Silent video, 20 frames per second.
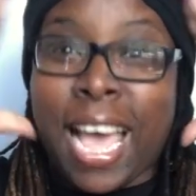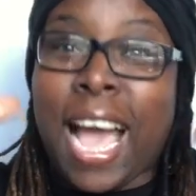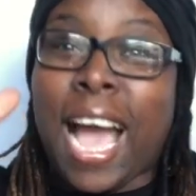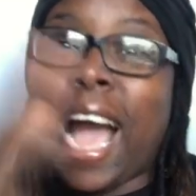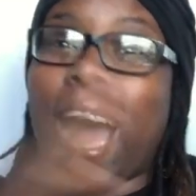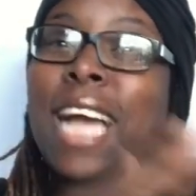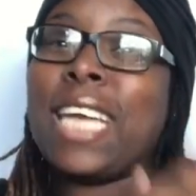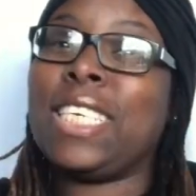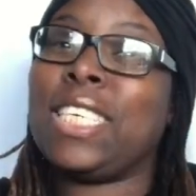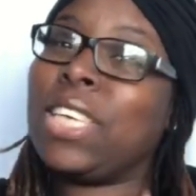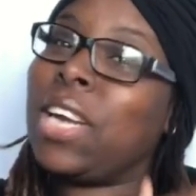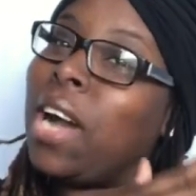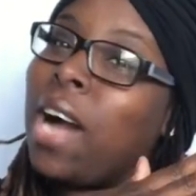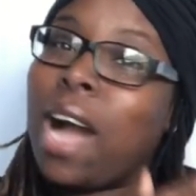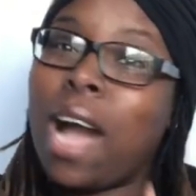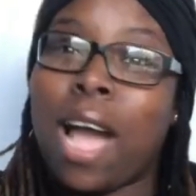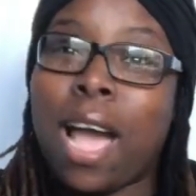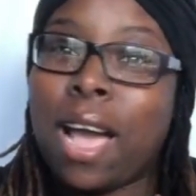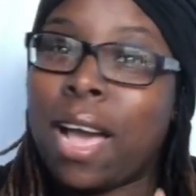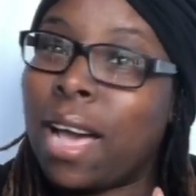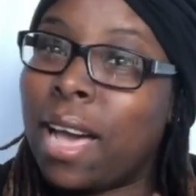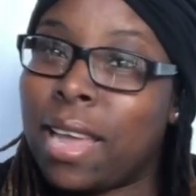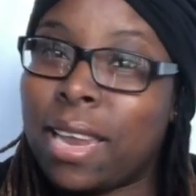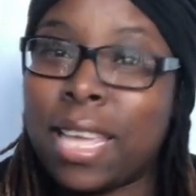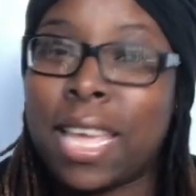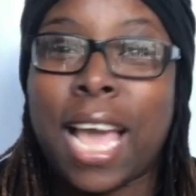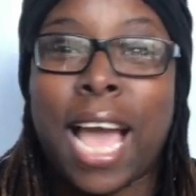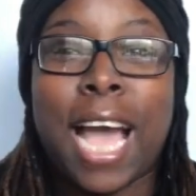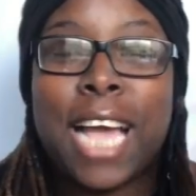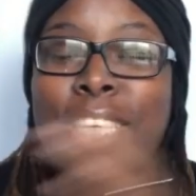How's your heart,
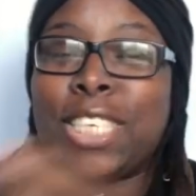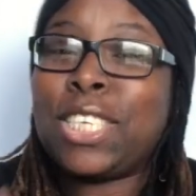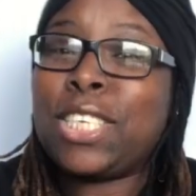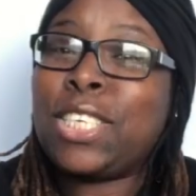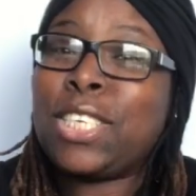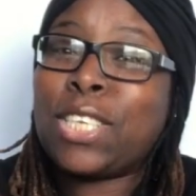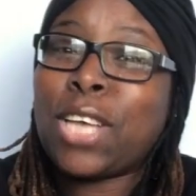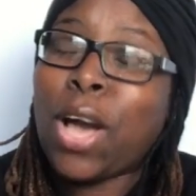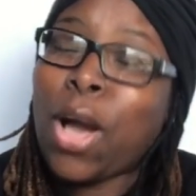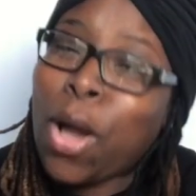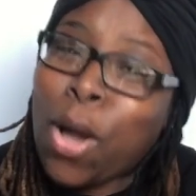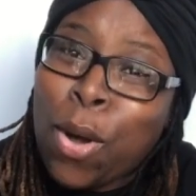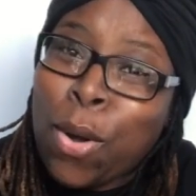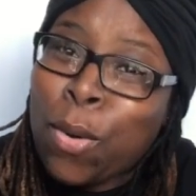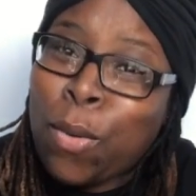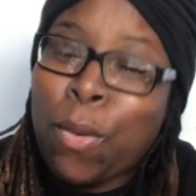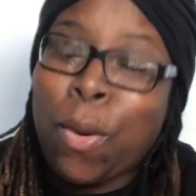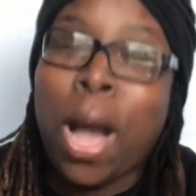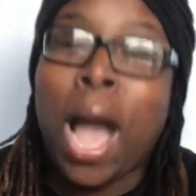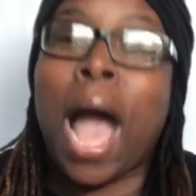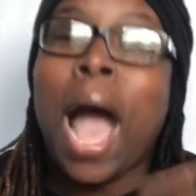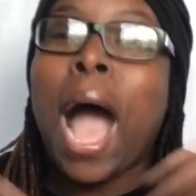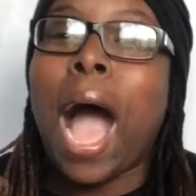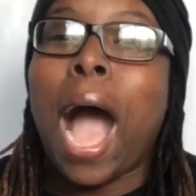honey? How's your soul?